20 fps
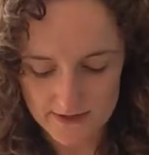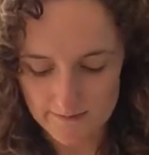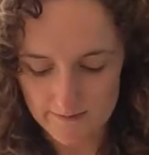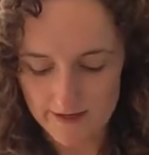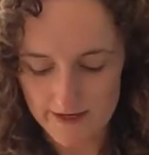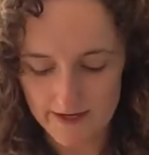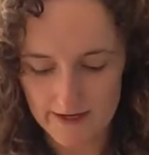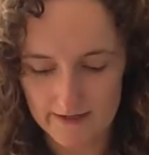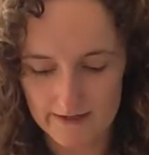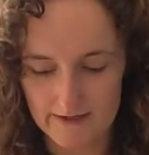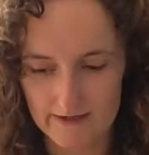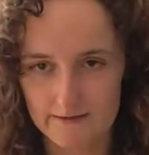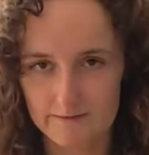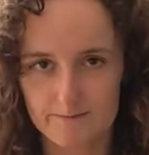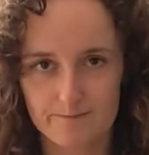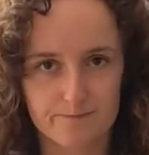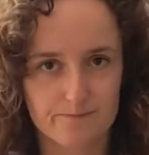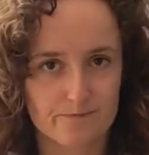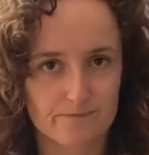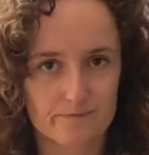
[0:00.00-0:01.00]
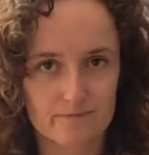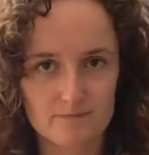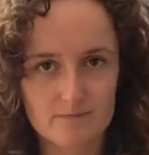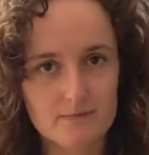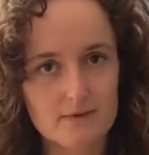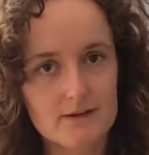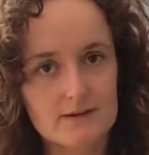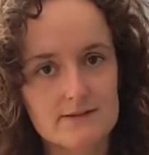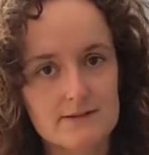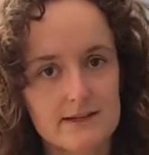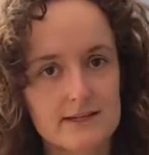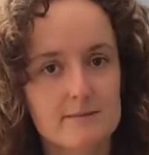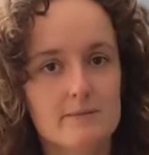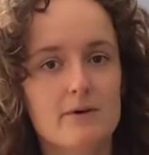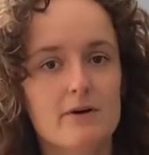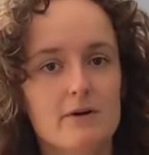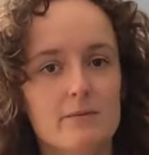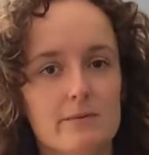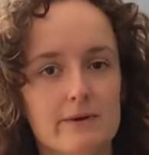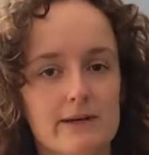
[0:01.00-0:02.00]
I made and see them
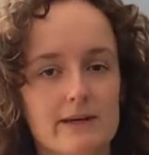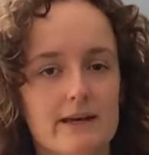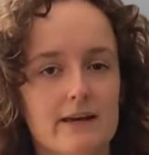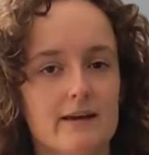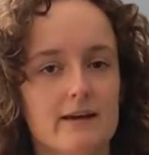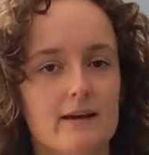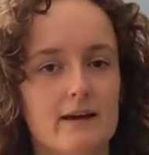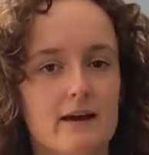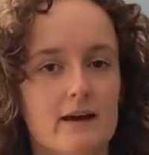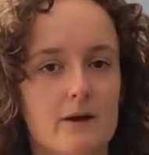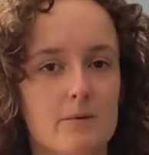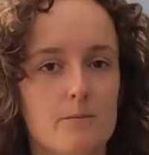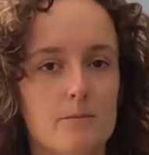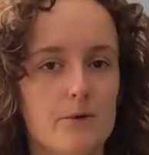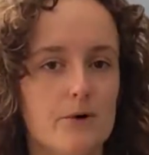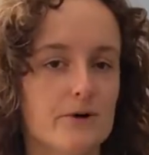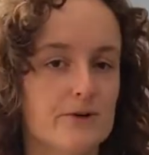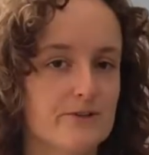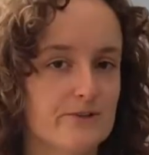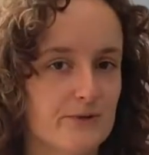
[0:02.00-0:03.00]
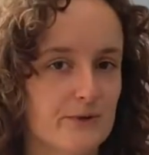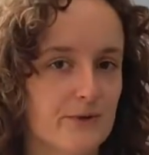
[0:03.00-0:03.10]
all being merged